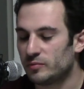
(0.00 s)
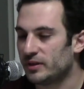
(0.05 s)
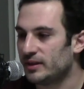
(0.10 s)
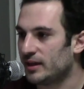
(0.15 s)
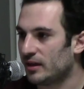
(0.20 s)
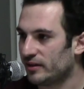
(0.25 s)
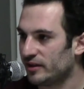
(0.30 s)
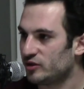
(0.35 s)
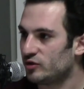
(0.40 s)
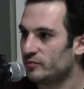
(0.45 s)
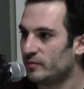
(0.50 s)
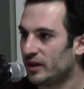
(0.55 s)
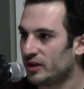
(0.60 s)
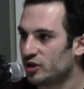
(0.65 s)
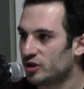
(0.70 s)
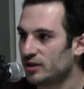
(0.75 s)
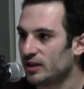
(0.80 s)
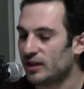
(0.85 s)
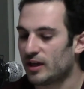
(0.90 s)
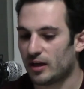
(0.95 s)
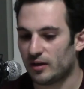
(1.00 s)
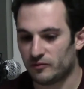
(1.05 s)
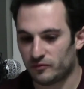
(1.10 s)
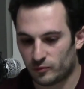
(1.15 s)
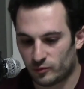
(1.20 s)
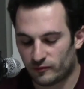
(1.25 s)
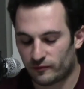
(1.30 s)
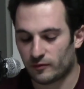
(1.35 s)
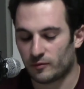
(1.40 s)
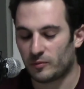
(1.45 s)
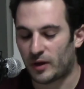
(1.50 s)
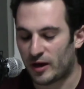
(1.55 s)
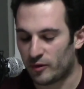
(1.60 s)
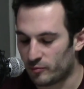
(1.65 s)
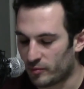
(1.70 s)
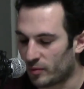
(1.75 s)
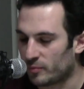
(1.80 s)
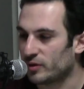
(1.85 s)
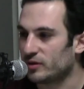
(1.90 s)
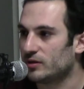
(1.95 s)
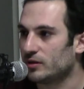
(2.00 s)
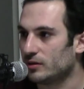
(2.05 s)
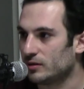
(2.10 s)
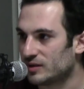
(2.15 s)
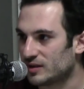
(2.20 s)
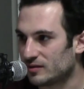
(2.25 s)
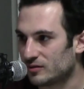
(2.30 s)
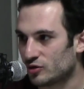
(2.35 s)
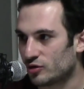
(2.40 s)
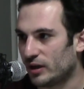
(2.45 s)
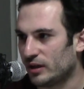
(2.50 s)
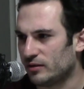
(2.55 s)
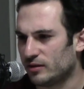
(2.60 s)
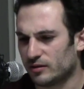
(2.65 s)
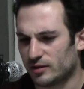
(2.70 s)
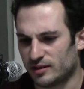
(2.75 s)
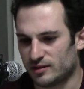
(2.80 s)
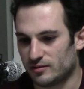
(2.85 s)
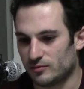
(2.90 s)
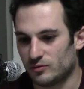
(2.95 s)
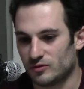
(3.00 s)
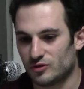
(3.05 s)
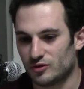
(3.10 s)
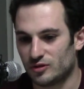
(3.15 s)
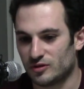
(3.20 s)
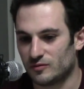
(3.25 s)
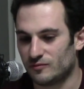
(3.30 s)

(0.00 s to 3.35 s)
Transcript: But now that you mention it, I remember the trailer because it was just